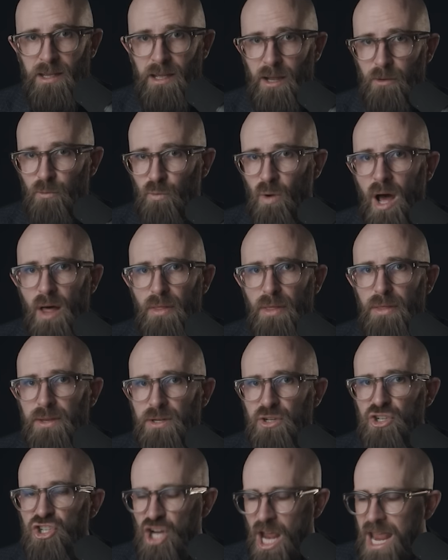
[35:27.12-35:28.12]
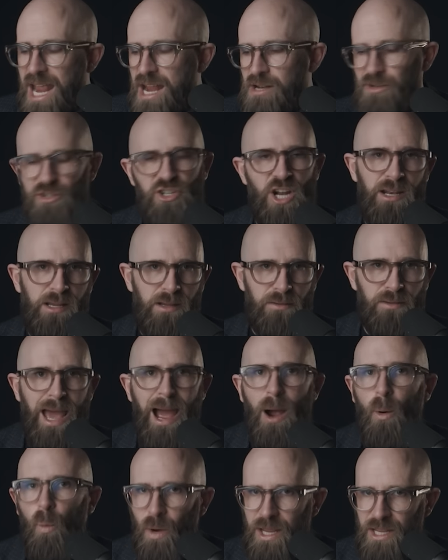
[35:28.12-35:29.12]
And rather than change any of
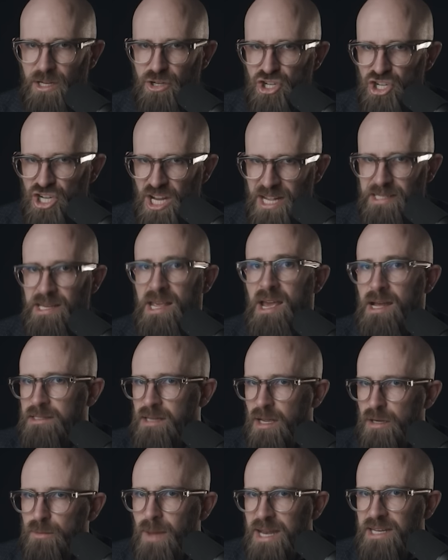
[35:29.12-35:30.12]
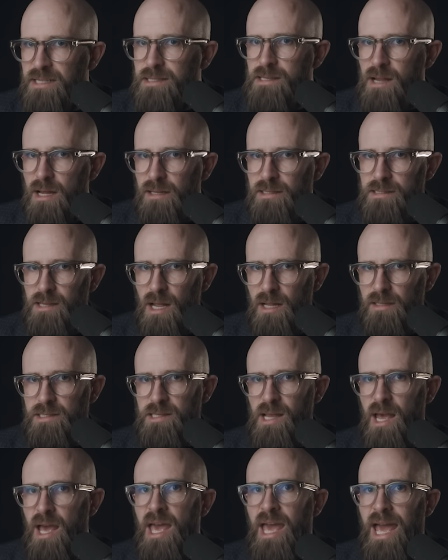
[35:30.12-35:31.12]
that weird shit, Turkmenistan's
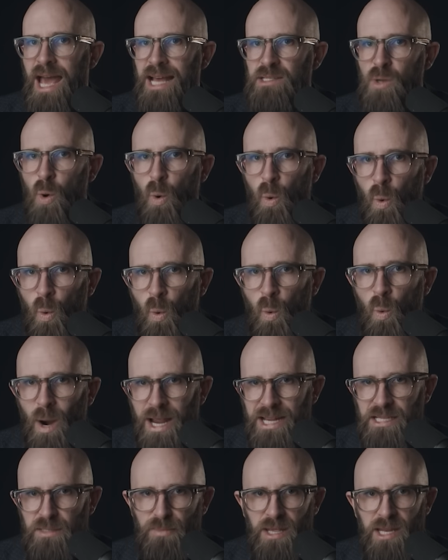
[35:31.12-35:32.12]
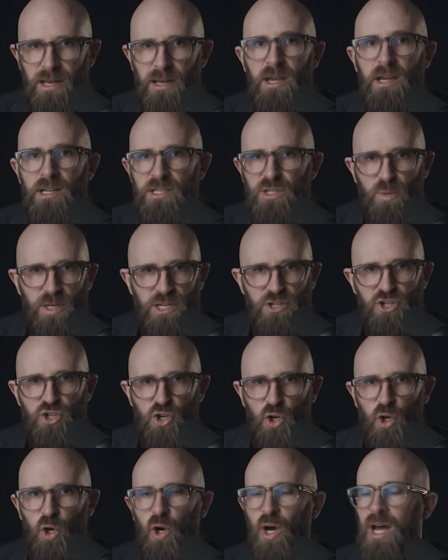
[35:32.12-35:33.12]
answer has always been to
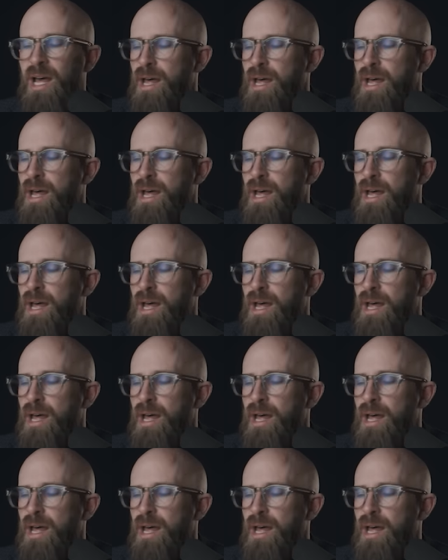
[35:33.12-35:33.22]
ensure